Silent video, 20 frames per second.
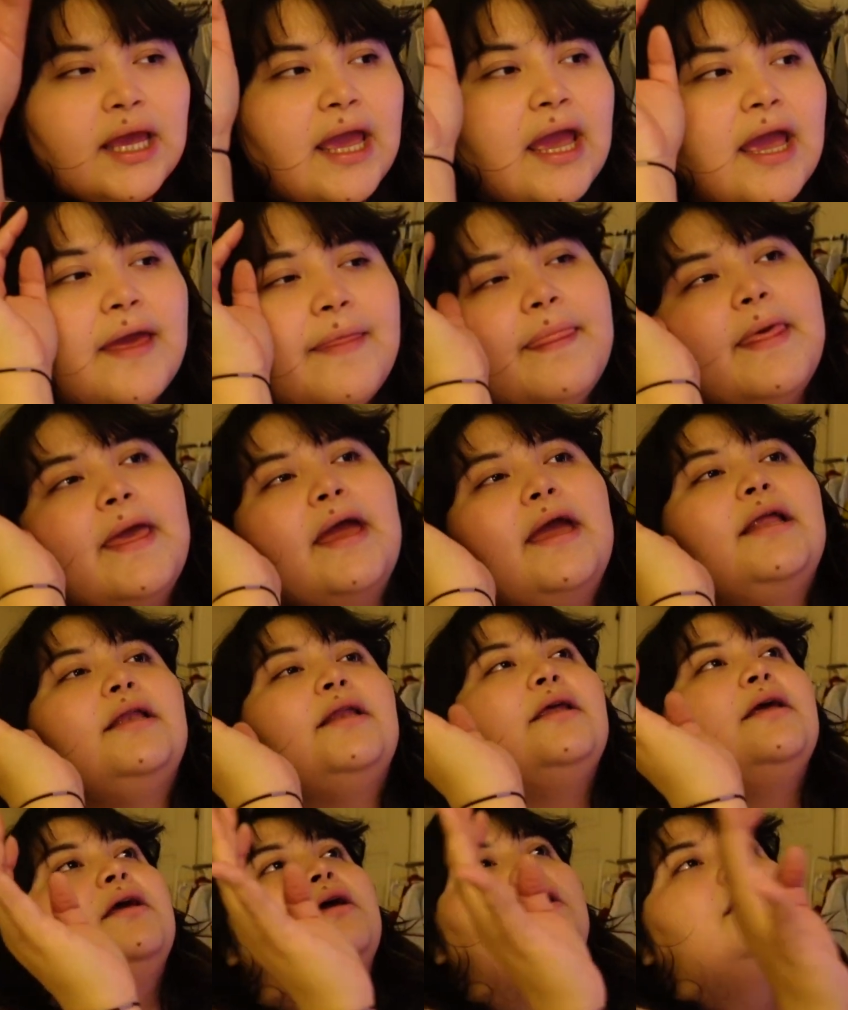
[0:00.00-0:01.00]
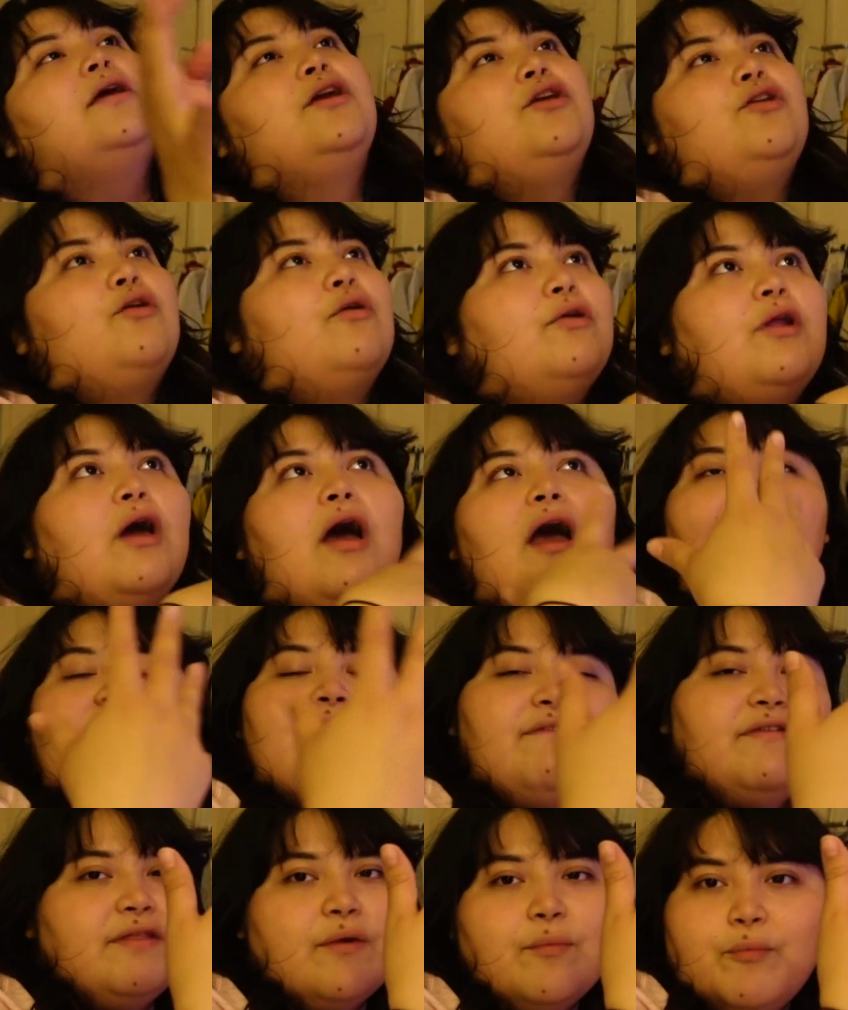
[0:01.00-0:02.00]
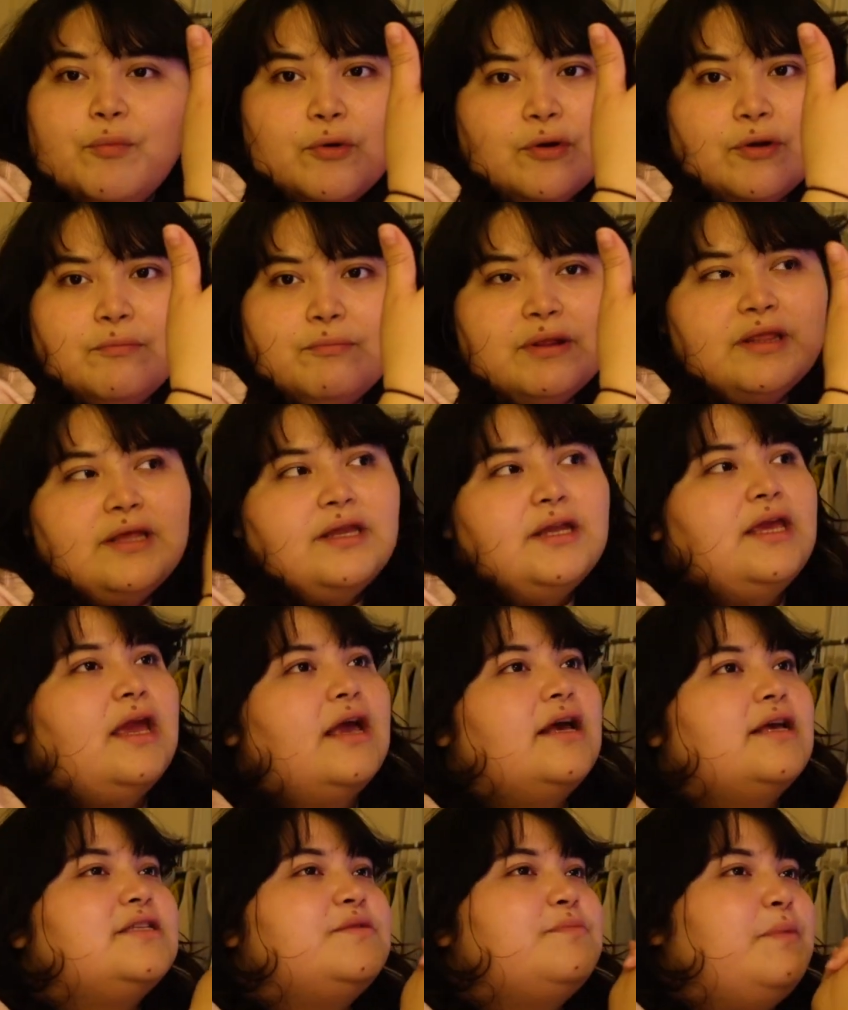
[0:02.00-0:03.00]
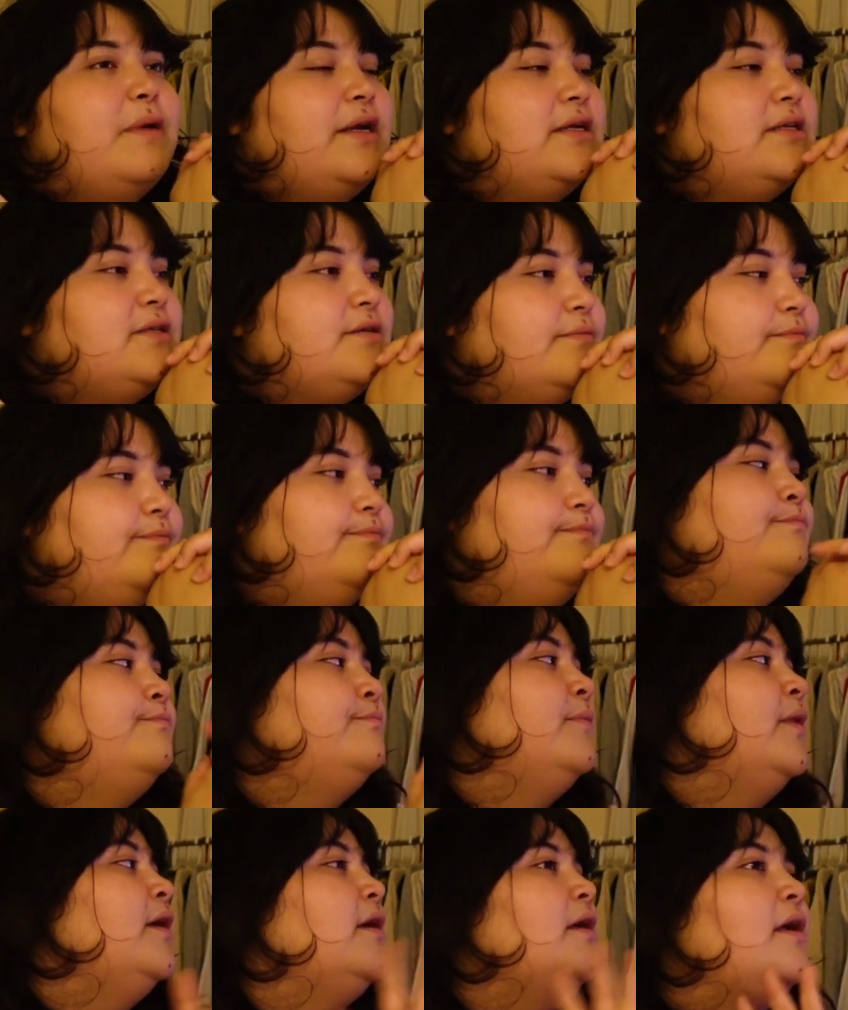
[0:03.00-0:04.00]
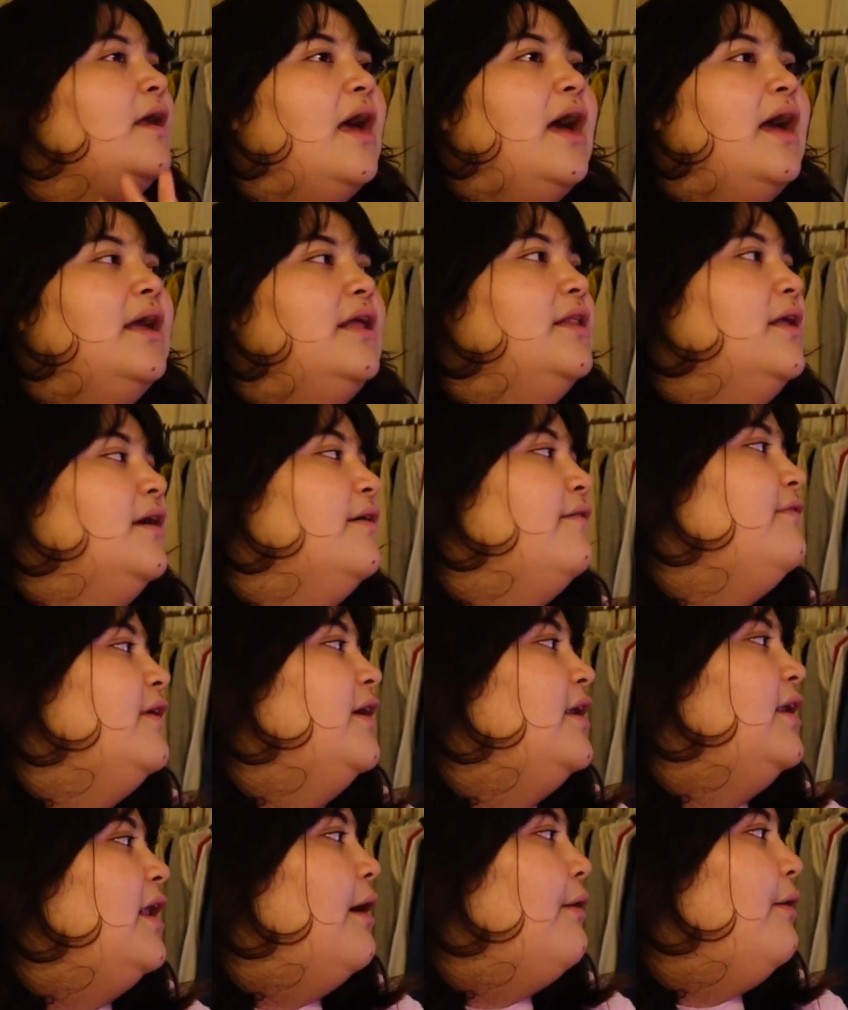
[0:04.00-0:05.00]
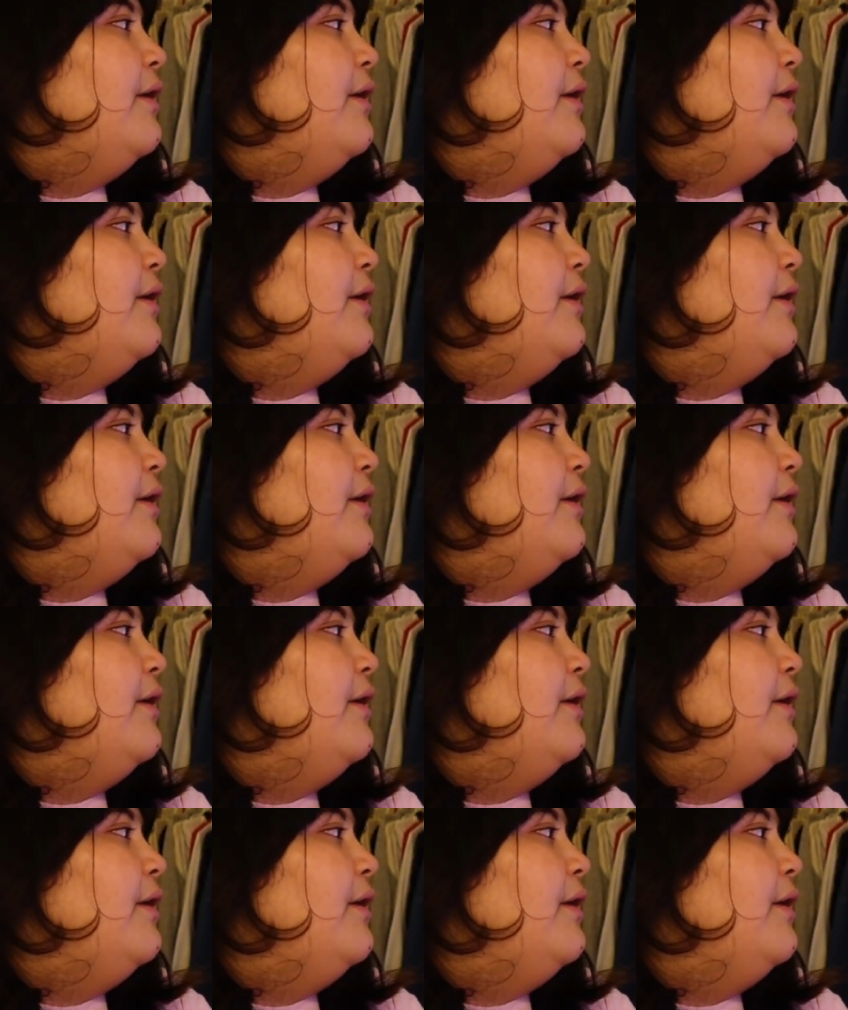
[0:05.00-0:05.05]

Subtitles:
and then not having the portability aspect. I love that now